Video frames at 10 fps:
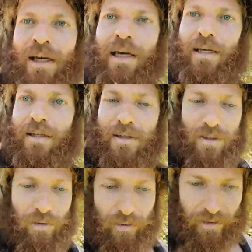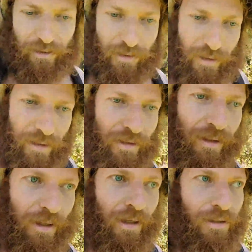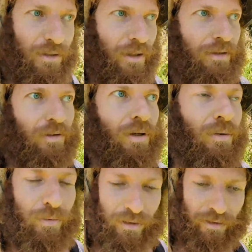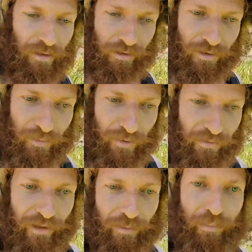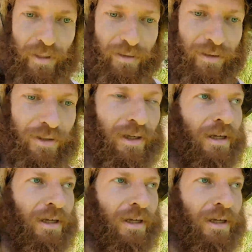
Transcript: And this whole area has got really awesome development.